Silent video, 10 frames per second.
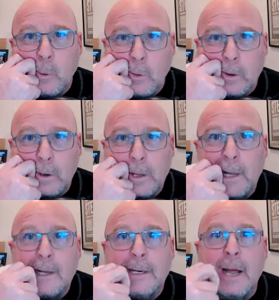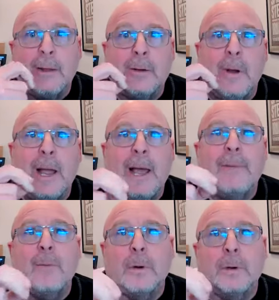Or now that you
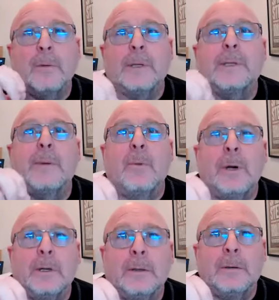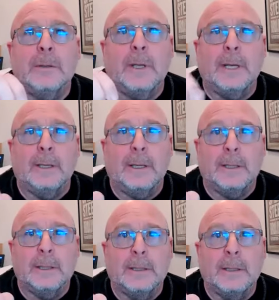have worked with someone who's like
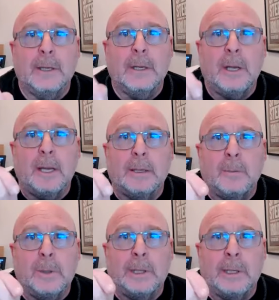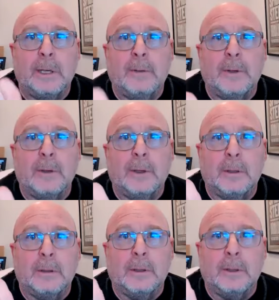this and is willing to give you
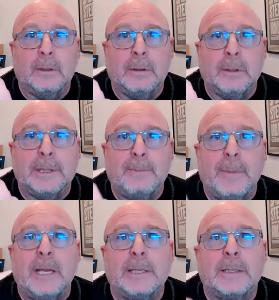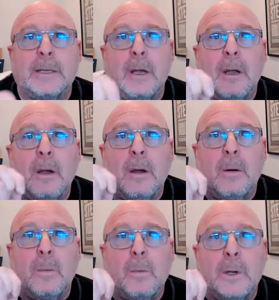the the the space,
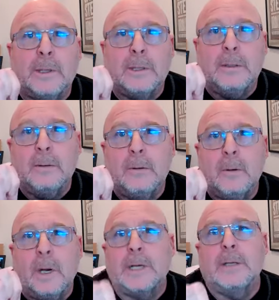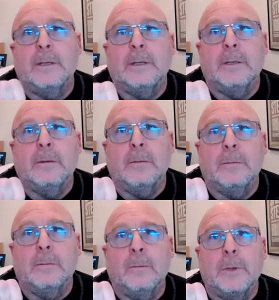what two questions do
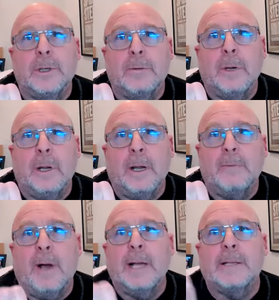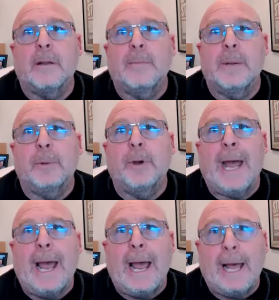you would you advise other people
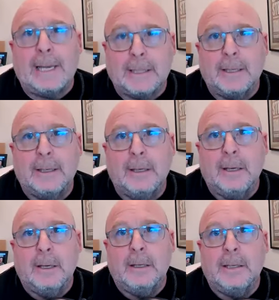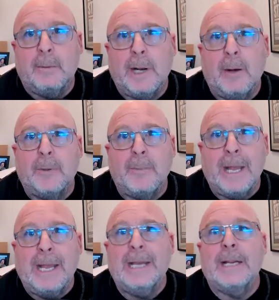to ask that would help them
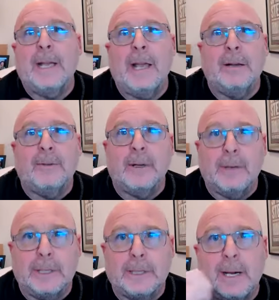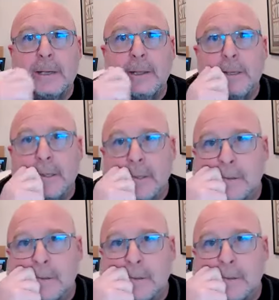indicate if they're this kind of leader.